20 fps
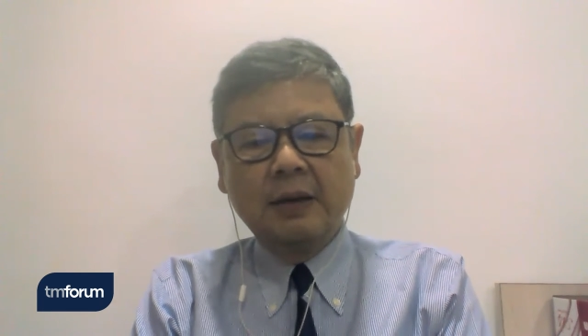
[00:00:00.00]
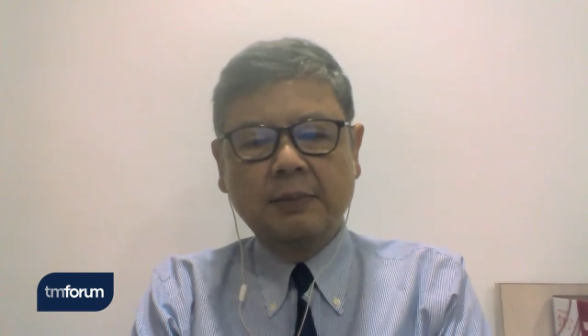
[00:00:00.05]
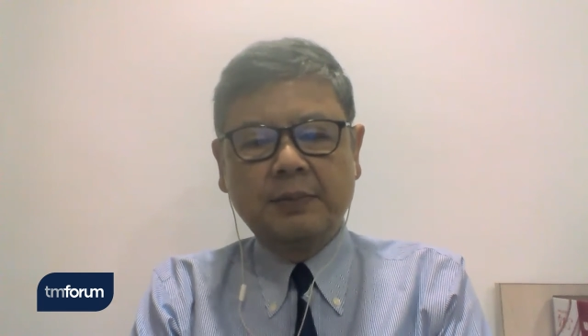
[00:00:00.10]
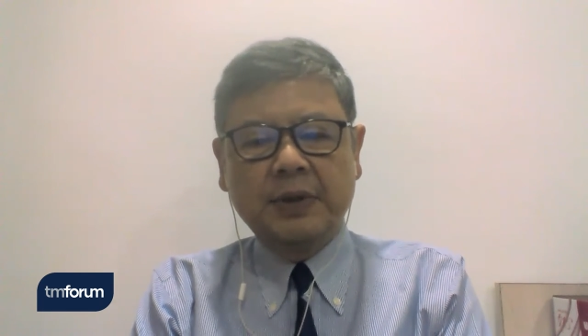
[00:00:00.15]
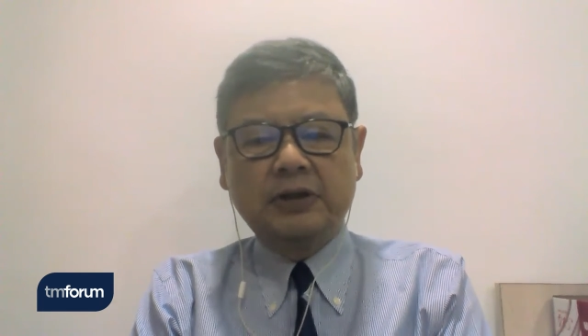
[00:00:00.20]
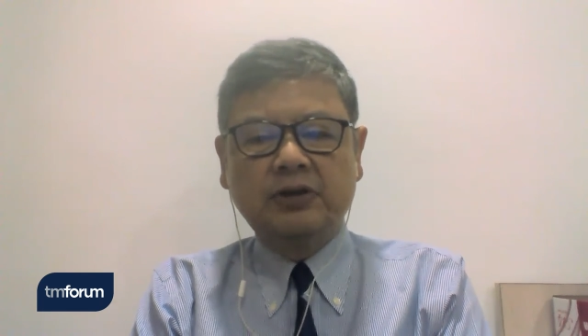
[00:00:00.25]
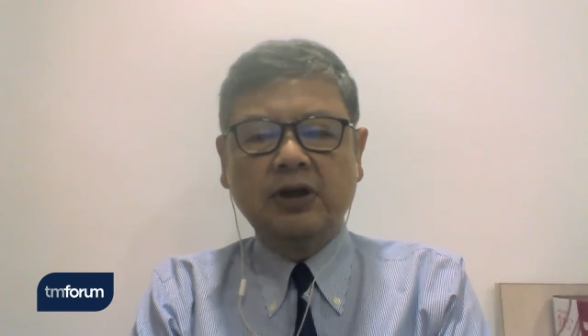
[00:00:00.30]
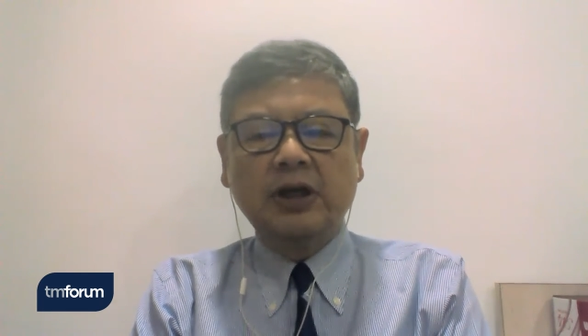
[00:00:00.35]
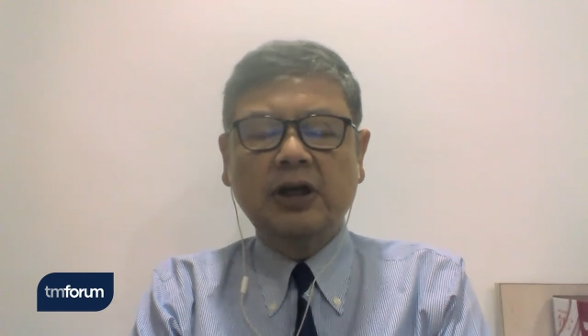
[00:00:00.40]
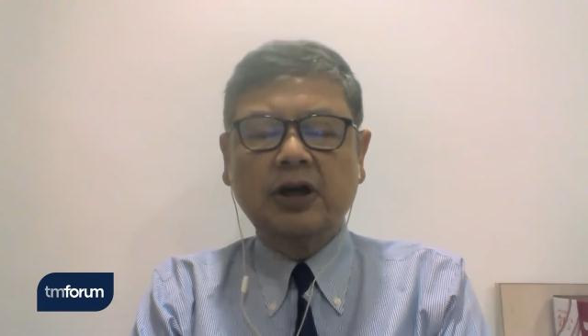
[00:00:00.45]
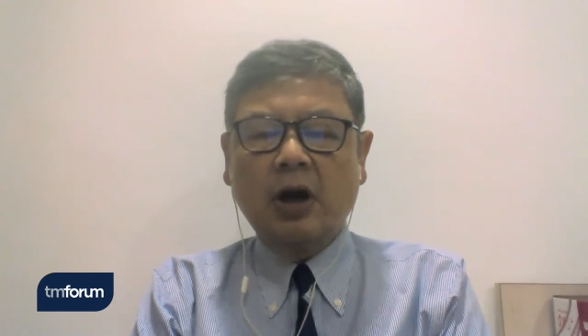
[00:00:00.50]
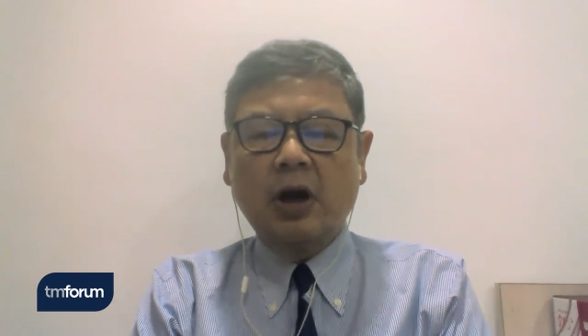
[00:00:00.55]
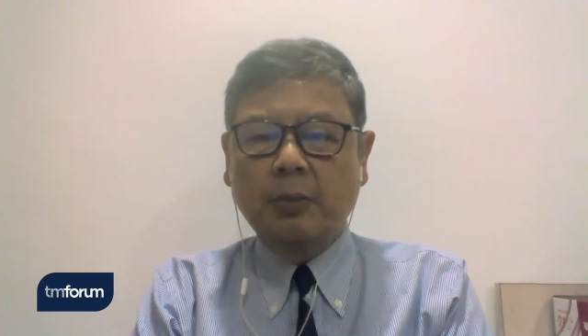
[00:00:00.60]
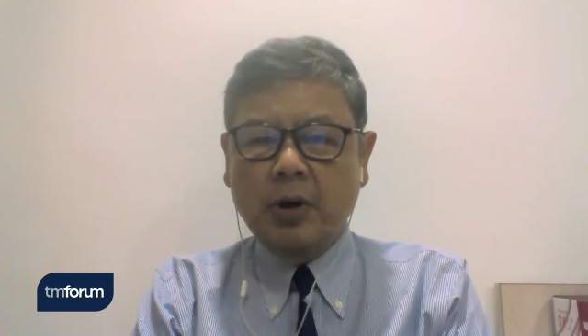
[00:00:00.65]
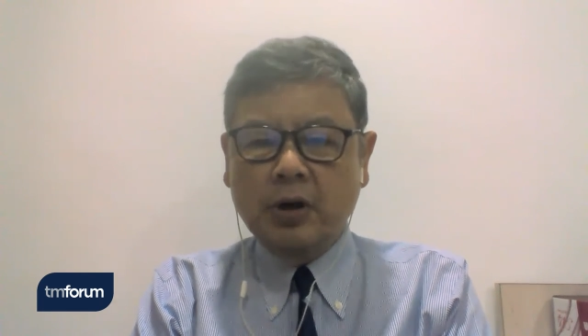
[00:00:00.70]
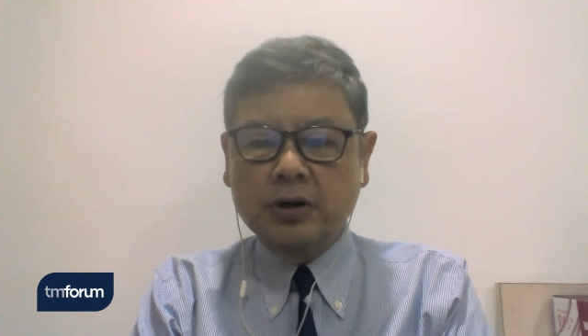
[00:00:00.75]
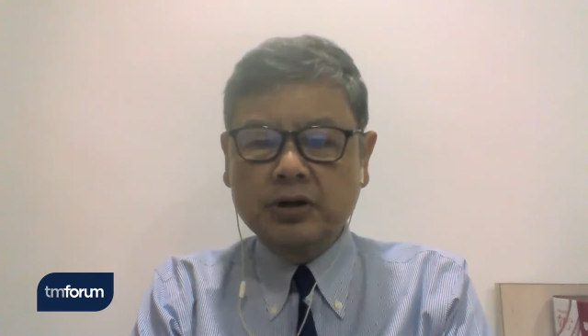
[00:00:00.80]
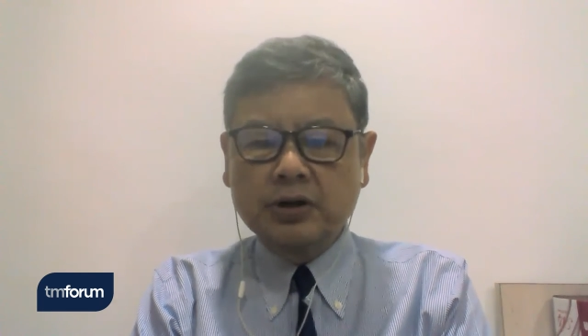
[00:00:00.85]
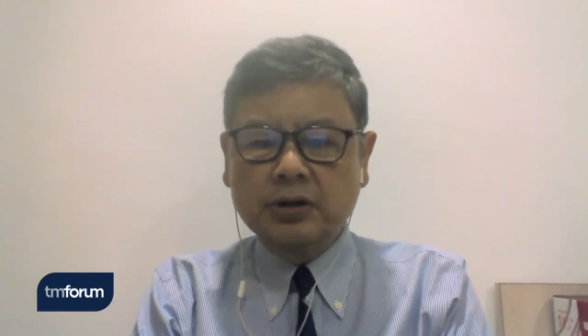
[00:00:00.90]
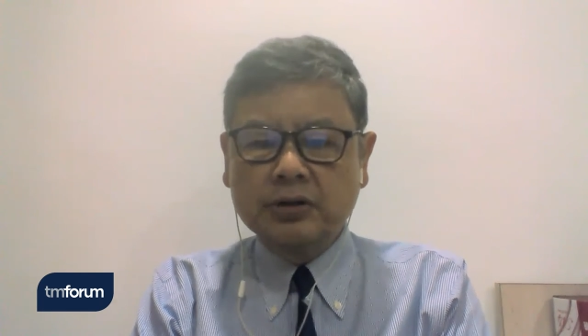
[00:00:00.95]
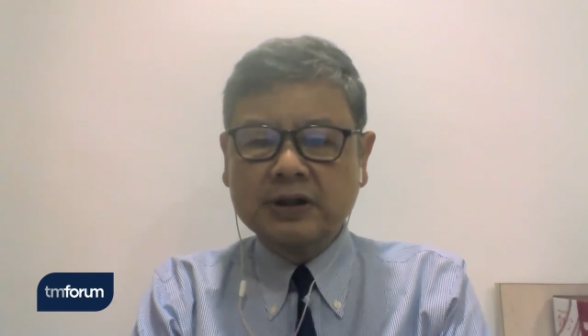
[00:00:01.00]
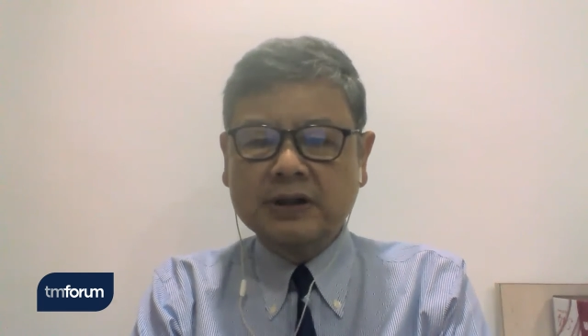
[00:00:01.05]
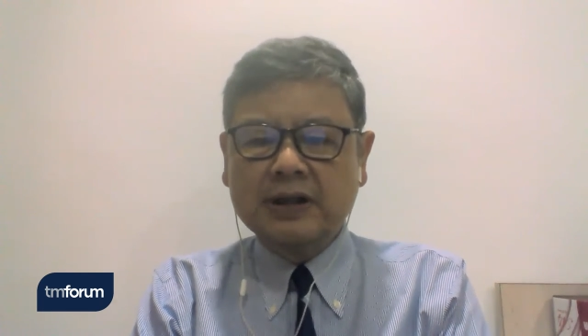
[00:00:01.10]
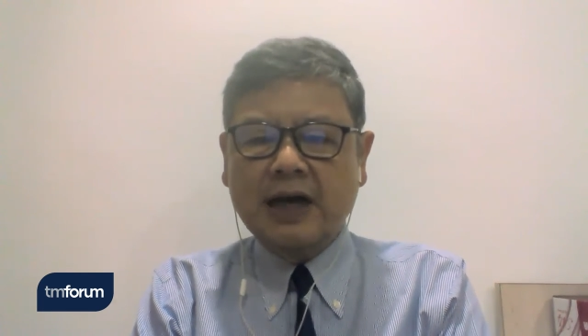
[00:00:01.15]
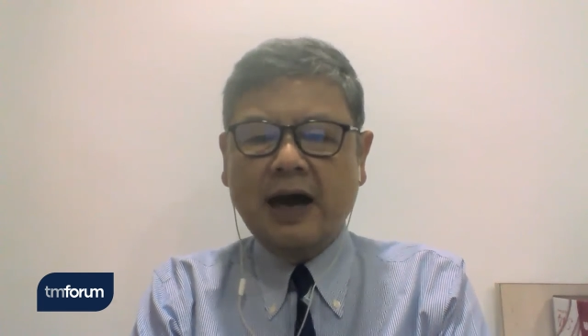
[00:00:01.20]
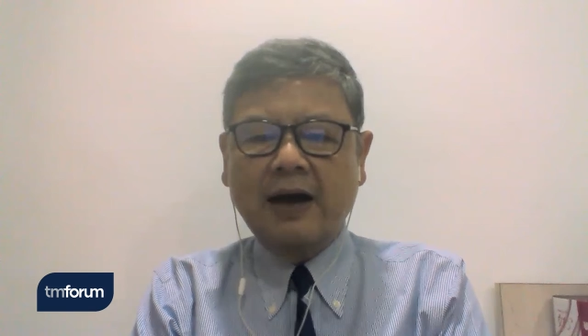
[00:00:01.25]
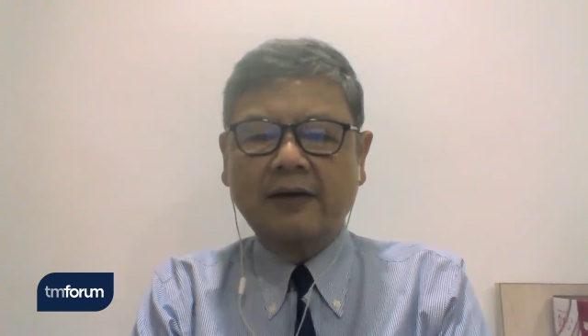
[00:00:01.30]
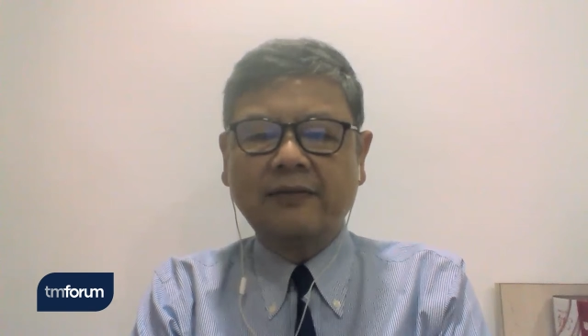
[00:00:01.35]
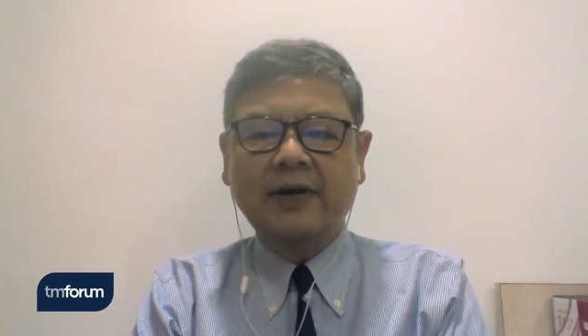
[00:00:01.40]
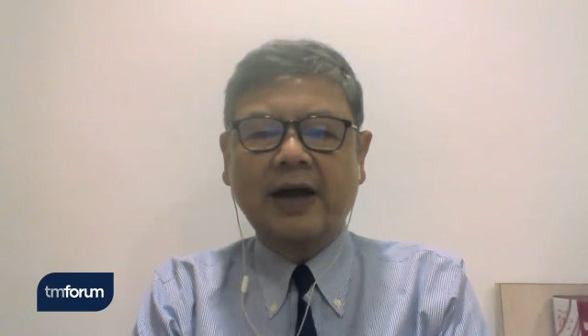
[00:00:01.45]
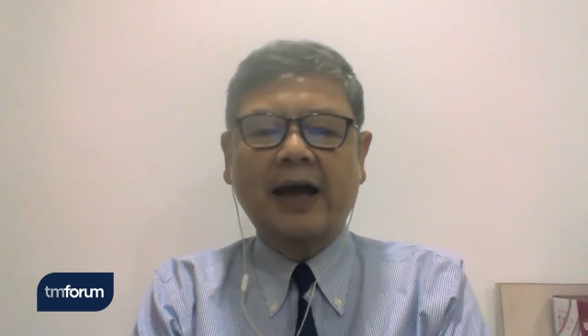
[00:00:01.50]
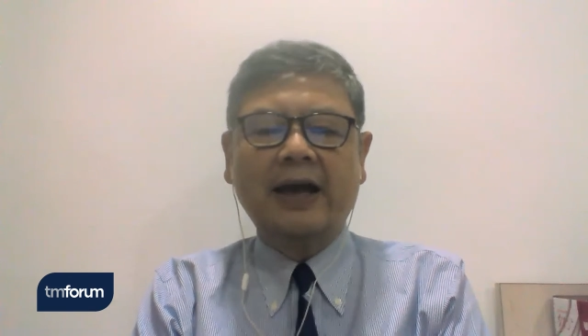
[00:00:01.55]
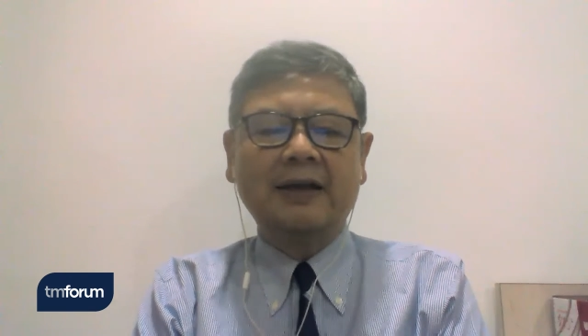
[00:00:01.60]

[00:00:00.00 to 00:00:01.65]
between commercial staff